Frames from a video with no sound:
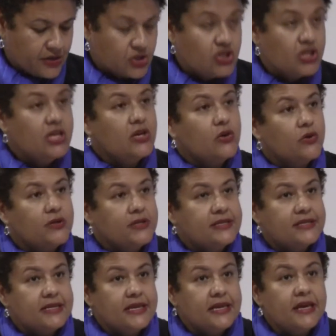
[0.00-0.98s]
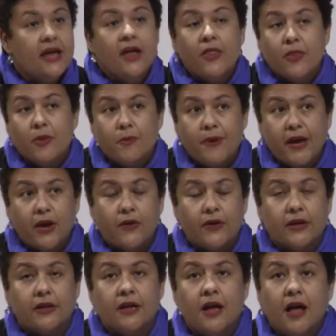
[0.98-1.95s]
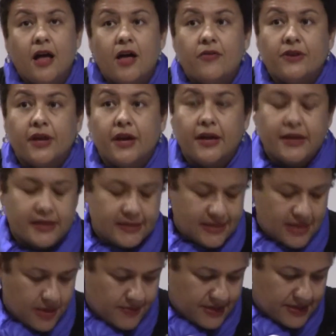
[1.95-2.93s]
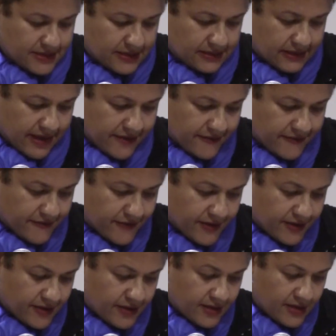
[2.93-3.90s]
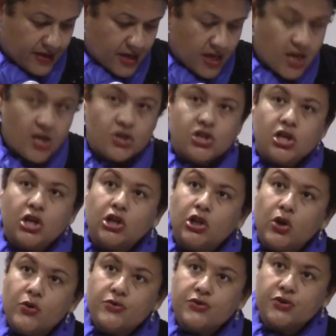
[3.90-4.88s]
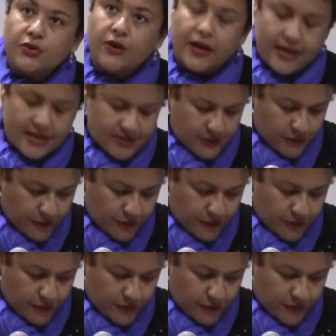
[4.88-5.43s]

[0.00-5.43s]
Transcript: and she could see the peril of an unexamined life. She closed her eyes,